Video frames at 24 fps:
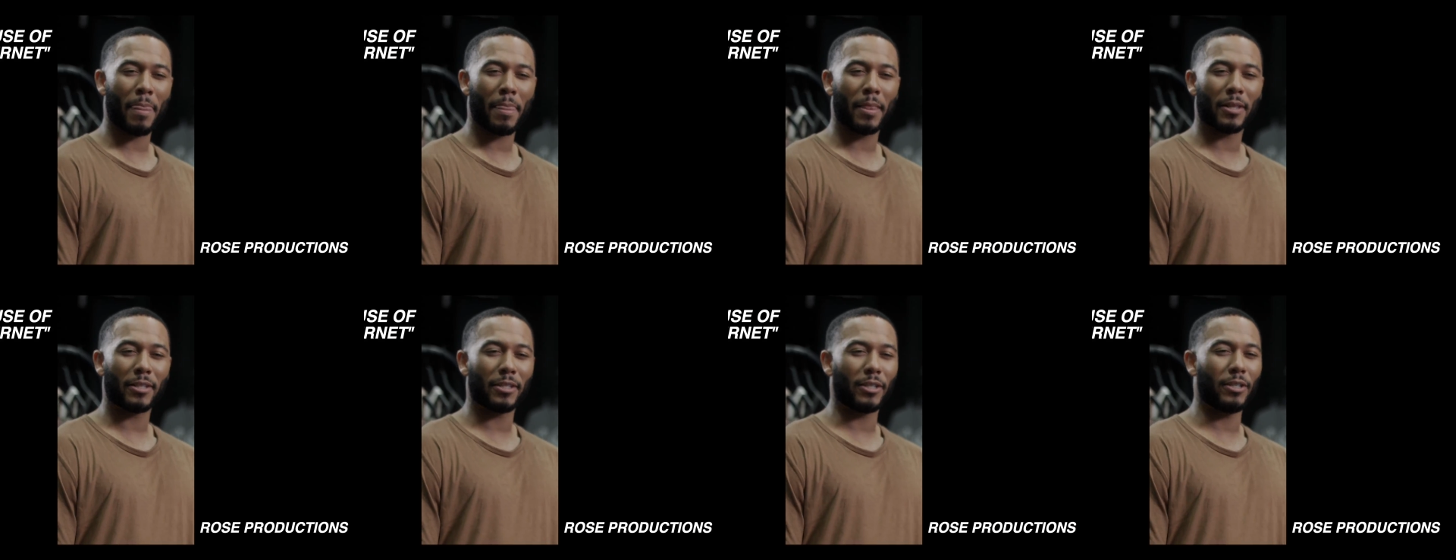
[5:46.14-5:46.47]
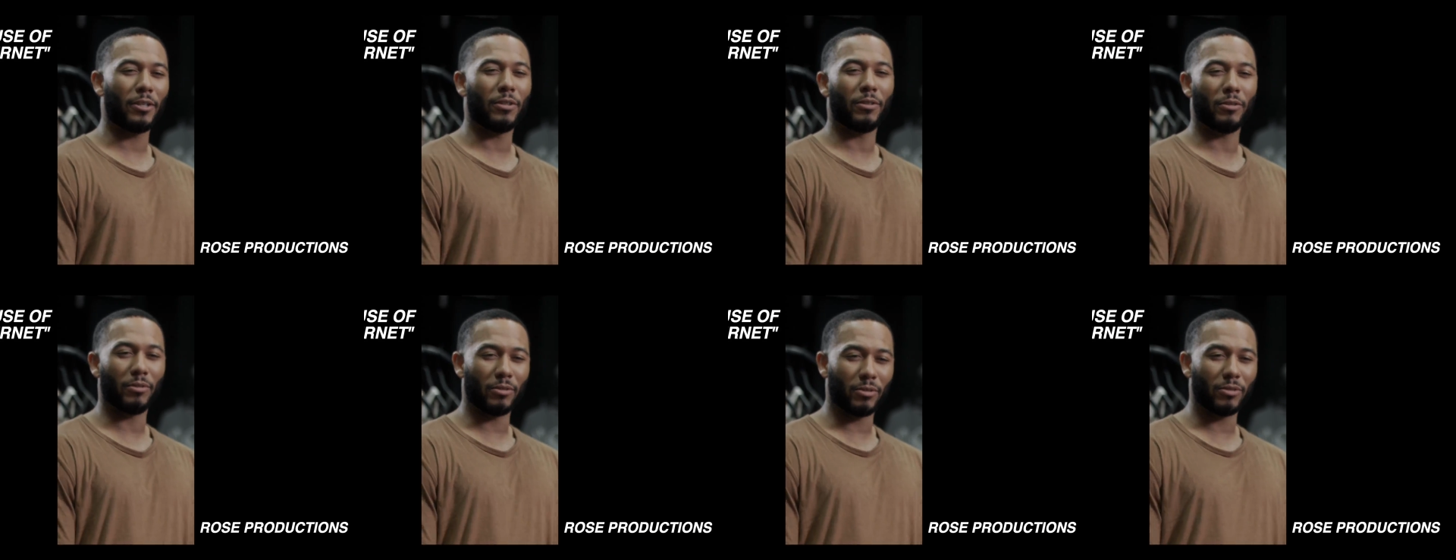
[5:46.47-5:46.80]
So
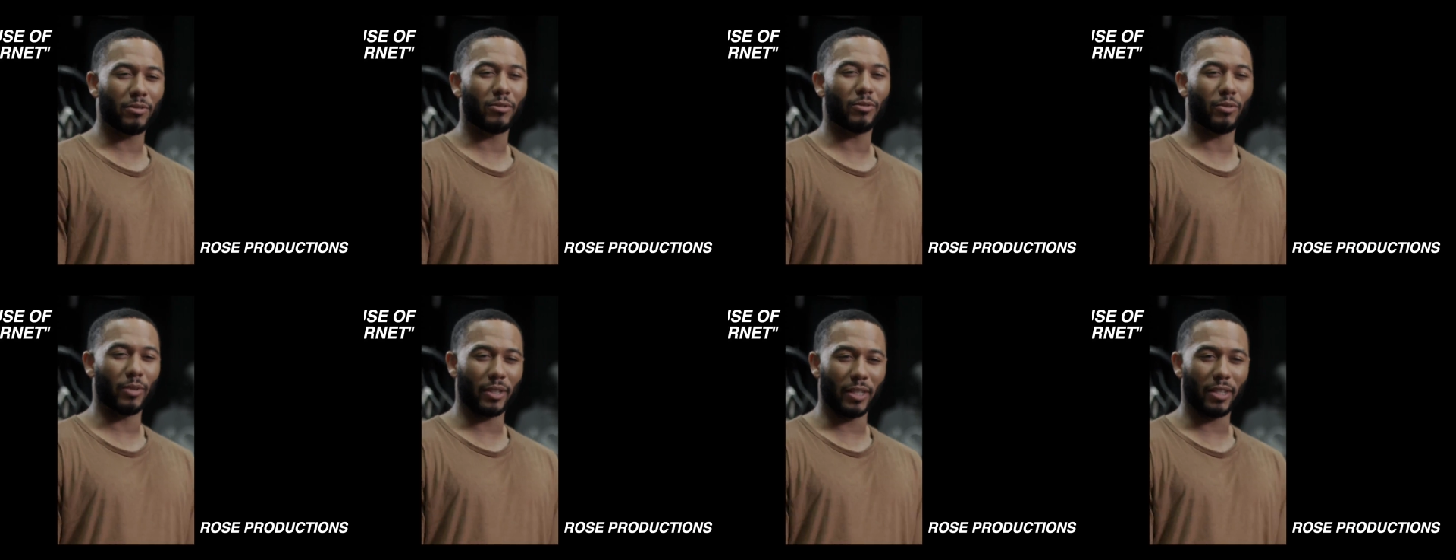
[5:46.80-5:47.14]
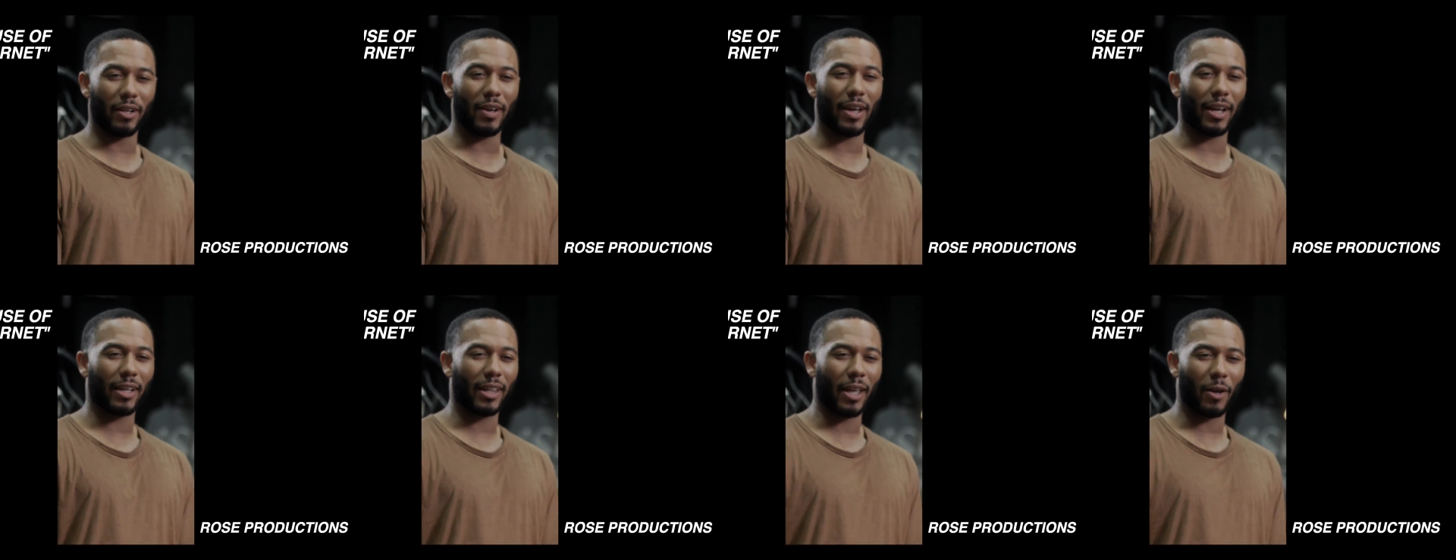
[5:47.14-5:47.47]
you
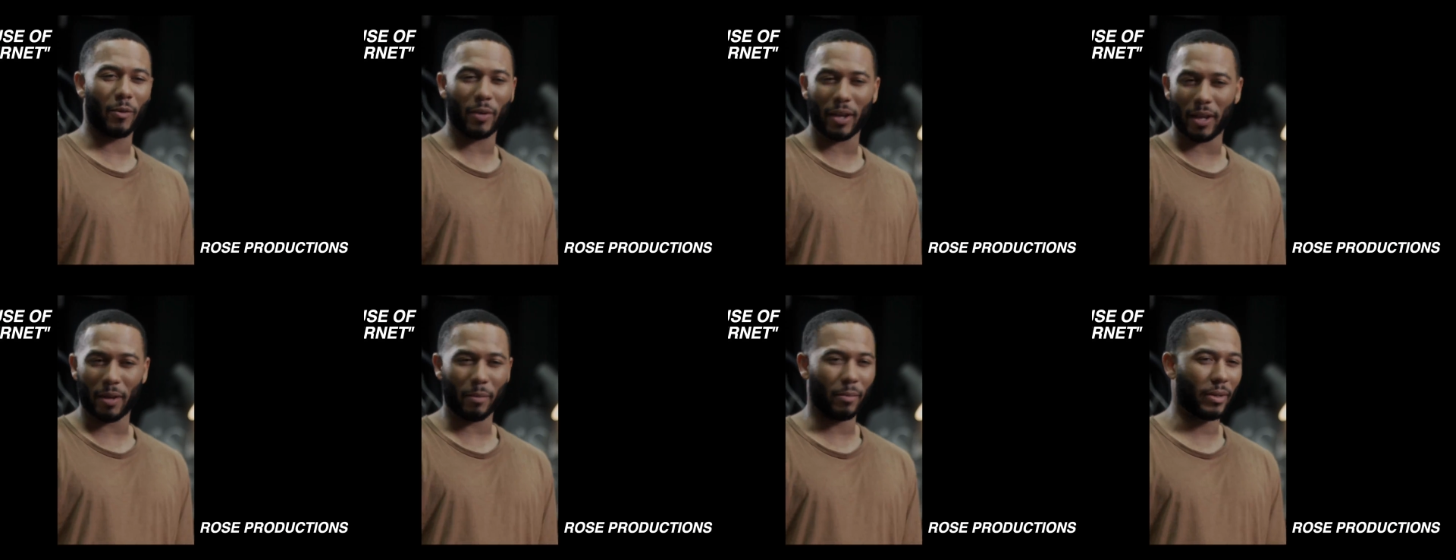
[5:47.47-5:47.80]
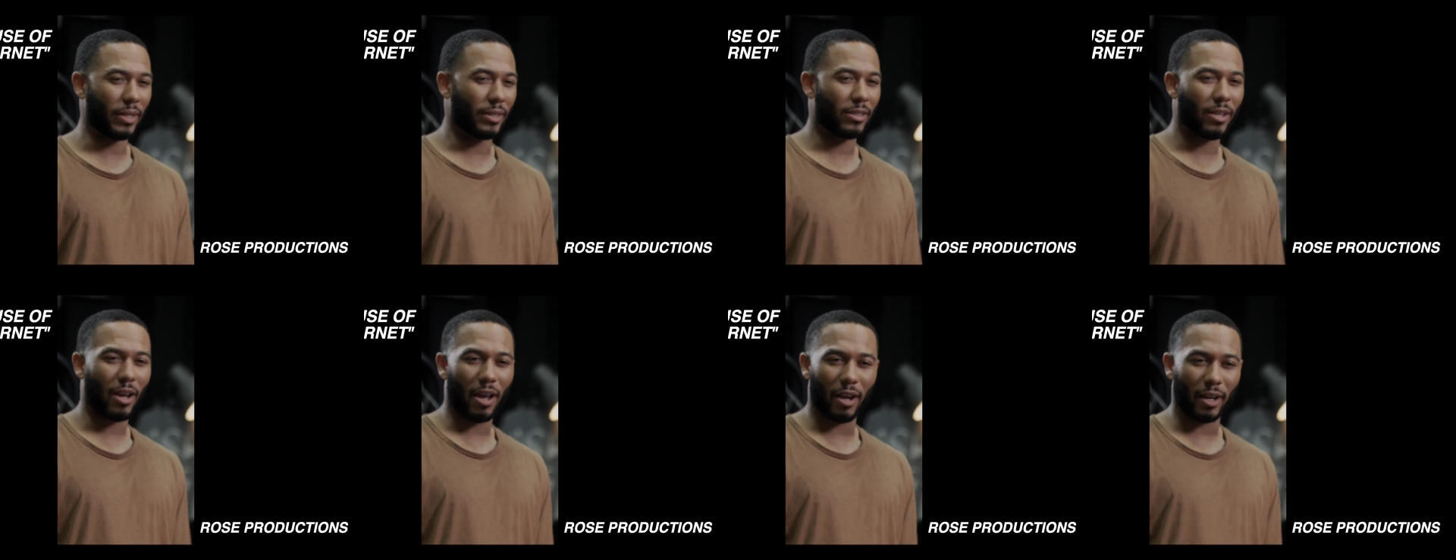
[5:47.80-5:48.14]
really gonna act like we ain't
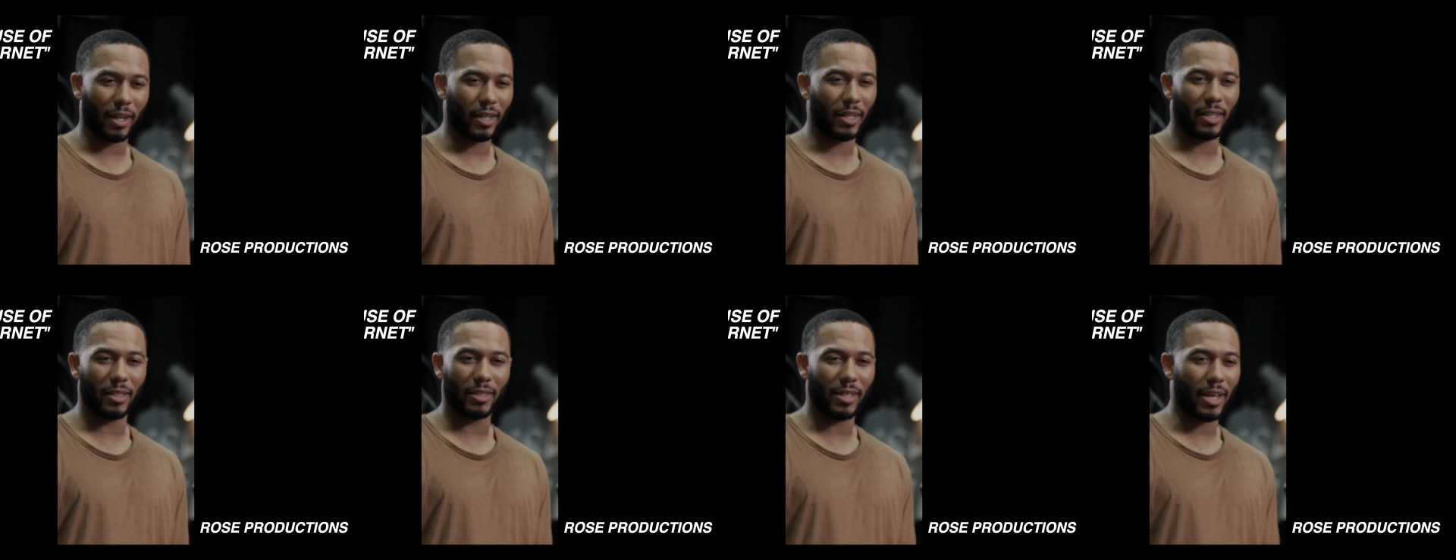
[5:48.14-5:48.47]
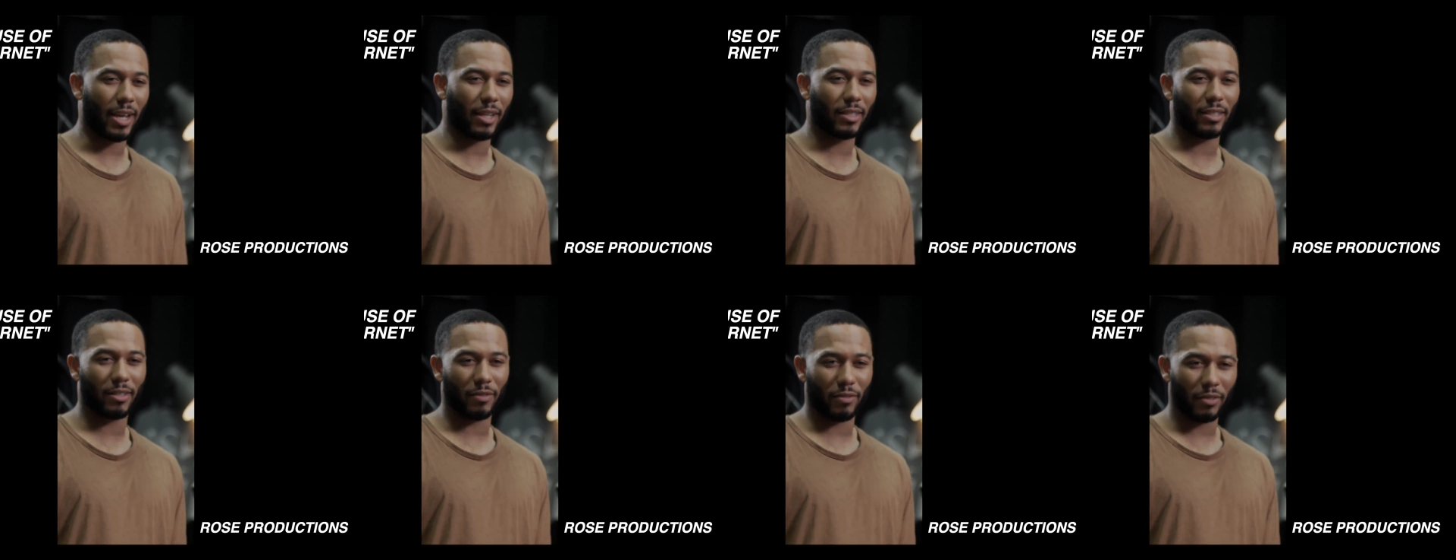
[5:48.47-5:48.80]
been talking and
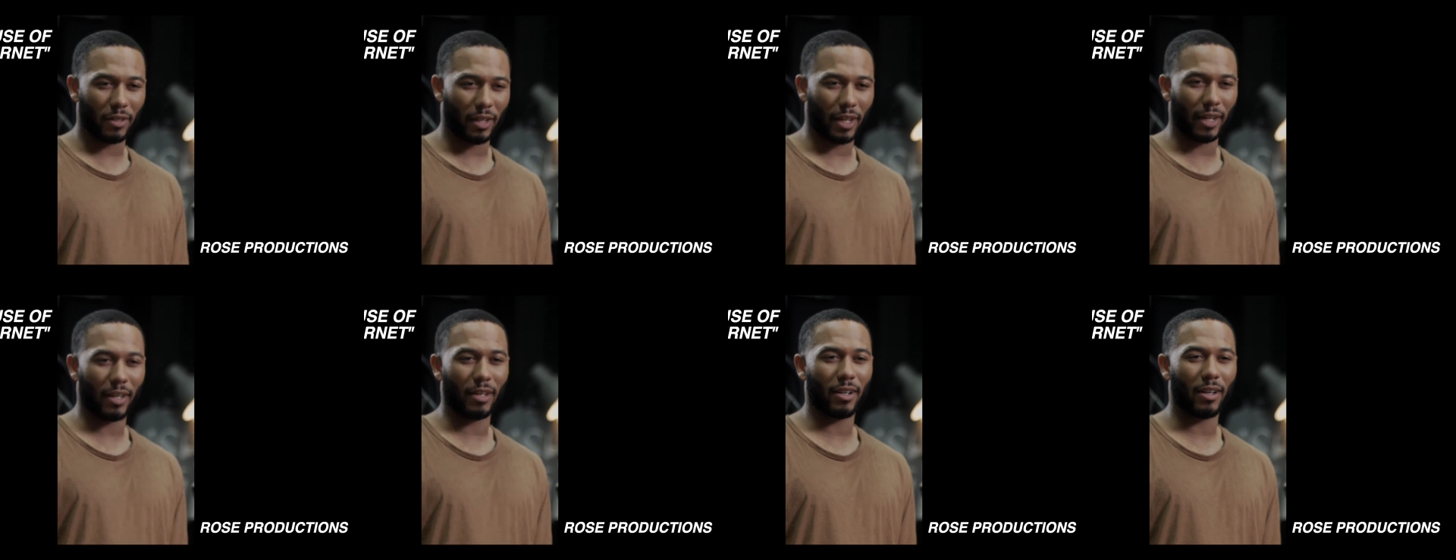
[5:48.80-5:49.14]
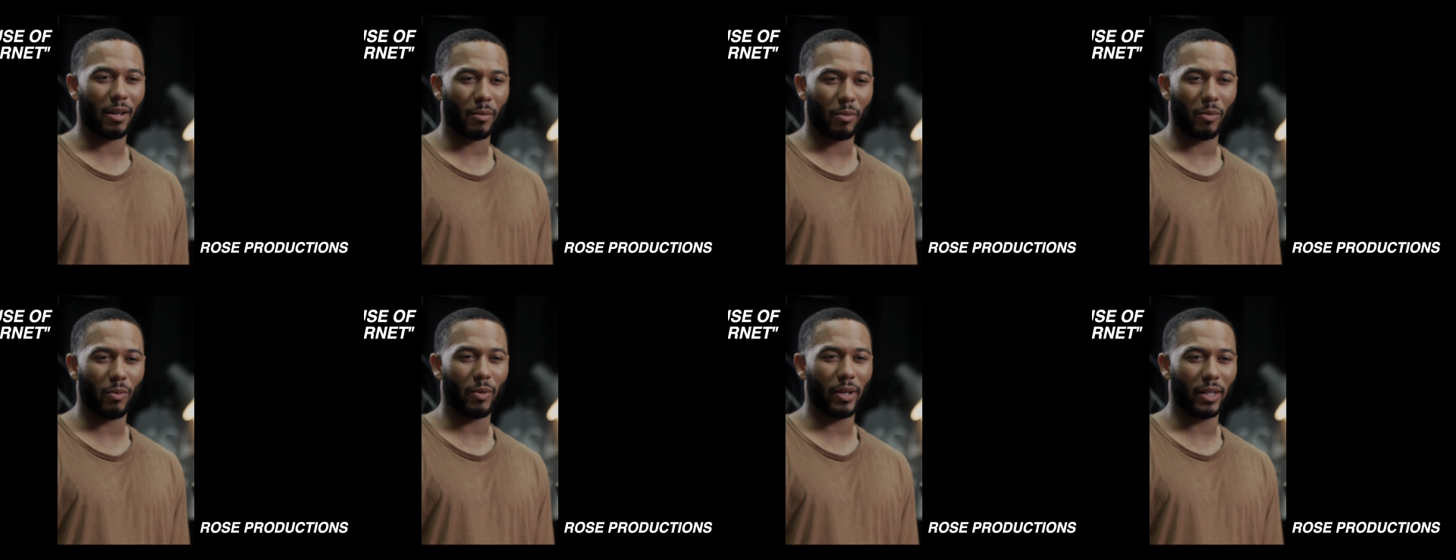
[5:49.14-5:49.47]
texting for like a
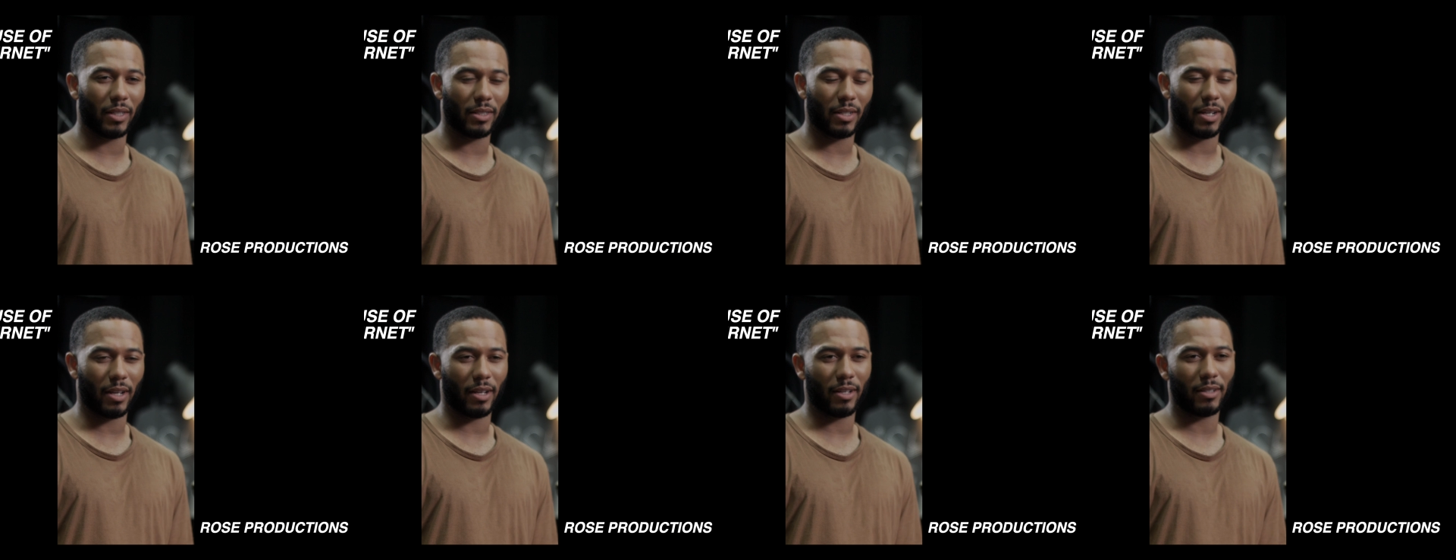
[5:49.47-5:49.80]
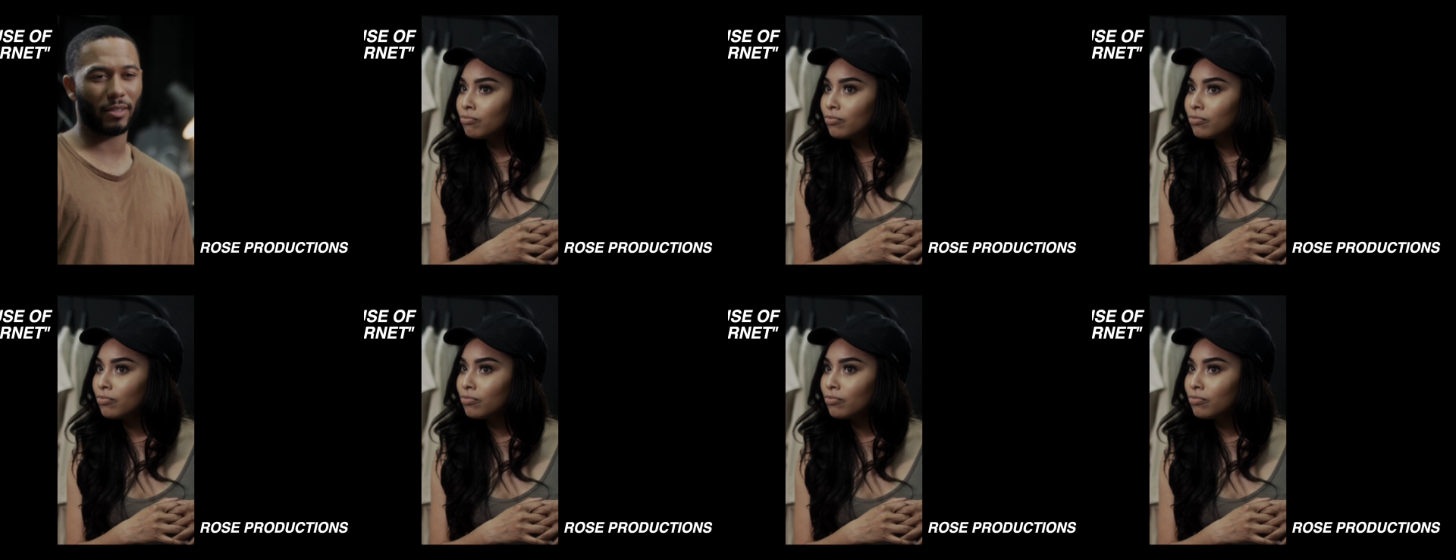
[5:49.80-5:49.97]
couple weeks now?